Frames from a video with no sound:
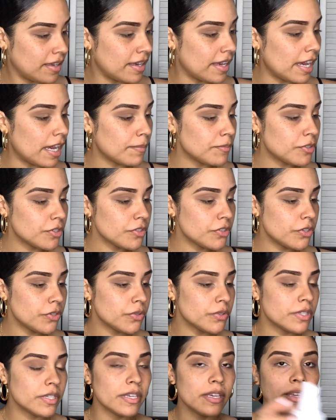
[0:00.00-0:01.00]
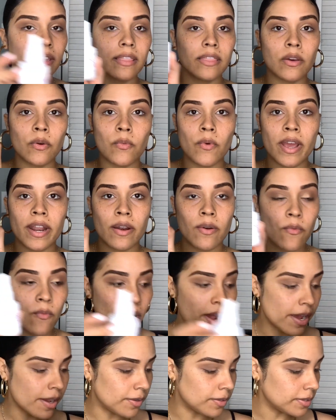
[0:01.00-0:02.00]
I'm just using the Wet n
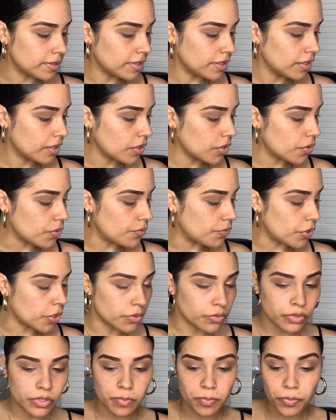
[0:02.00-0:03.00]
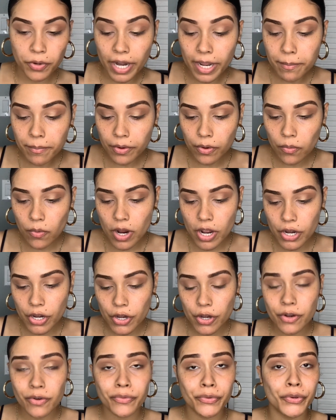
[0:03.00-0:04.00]
Wild Rose Primer
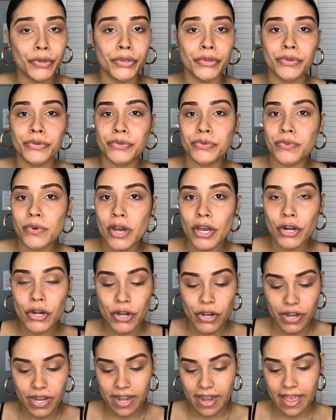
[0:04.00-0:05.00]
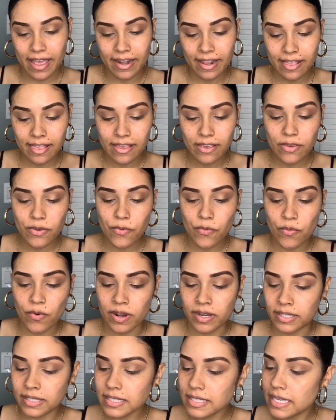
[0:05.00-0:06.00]
water. You can use water, anything you
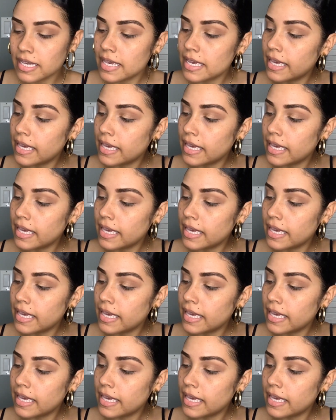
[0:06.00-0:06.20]
want.